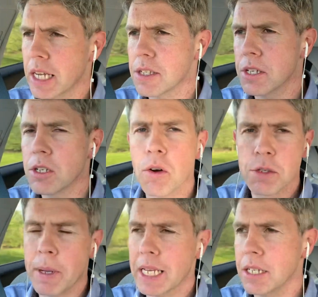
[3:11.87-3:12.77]
which
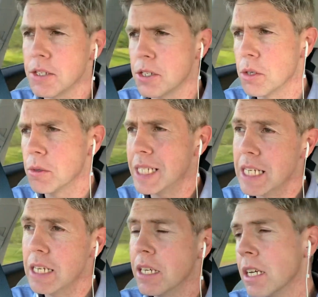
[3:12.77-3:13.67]
means now the car is fully
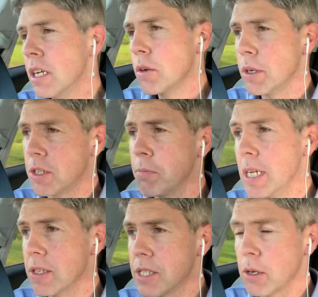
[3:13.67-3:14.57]
automated again.
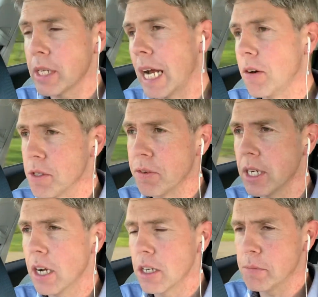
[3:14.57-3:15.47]
Or if you just press the
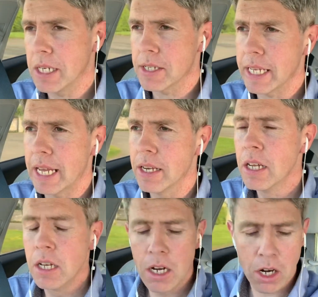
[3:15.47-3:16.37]
D button down
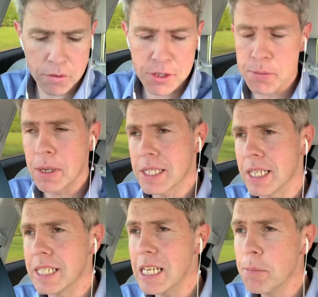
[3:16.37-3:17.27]
there,
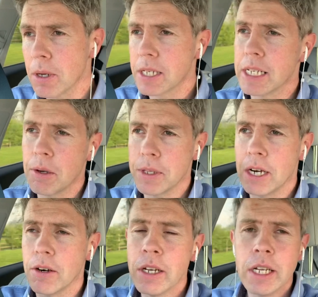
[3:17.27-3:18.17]
that means you'll
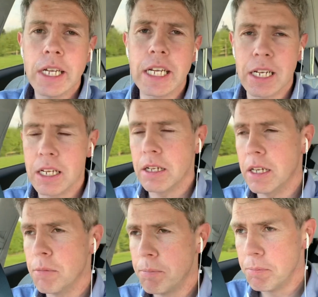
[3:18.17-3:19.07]
have asked it to switch
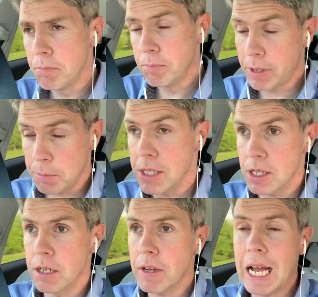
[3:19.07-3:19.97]
back into
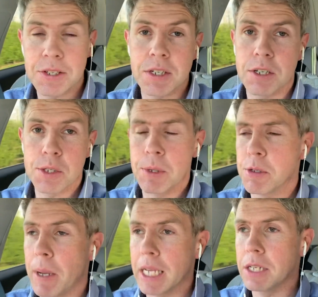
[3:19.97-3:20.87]
fully automatic
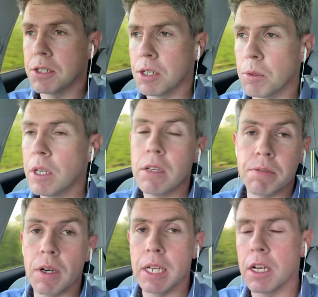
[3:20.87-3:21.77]
D mode.
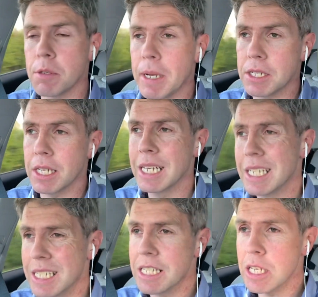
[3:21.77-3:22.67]
Anyway, hopefully
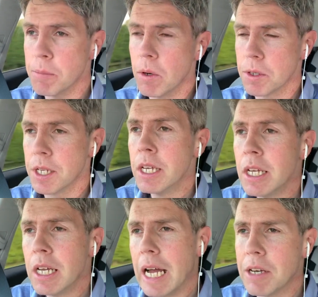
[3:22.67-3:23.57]
that's a better
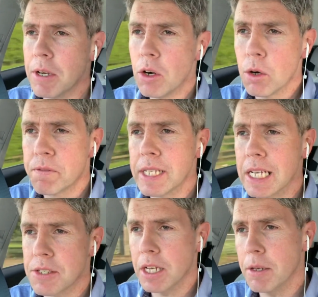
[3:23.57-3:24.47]
indication, or you
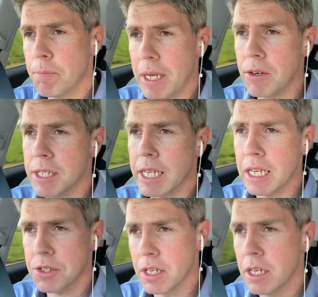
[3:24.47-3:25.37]
understand better, and thanks a million for
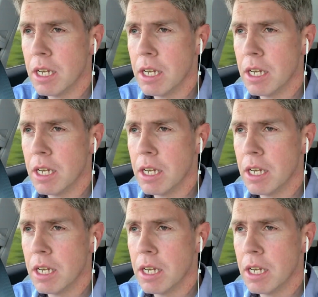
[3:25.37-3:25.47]
watching.